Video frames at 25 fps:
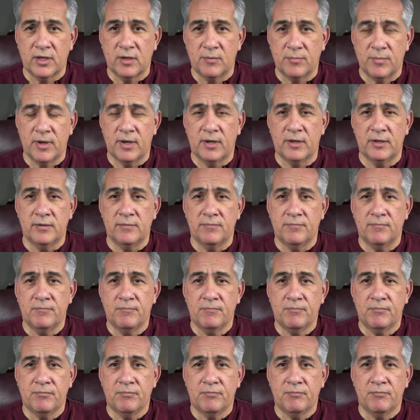about it.
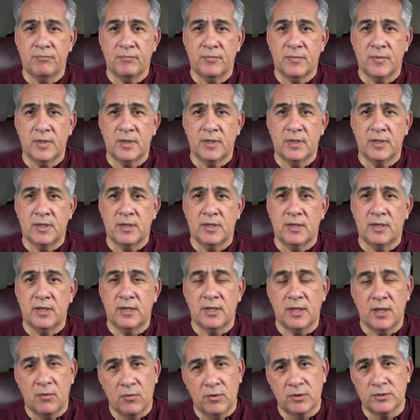
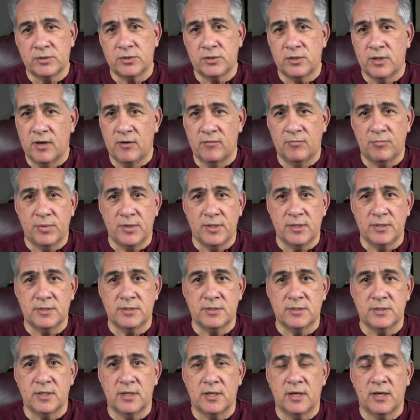And I want you to have
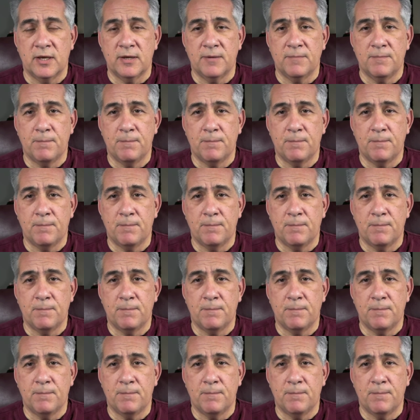peace today.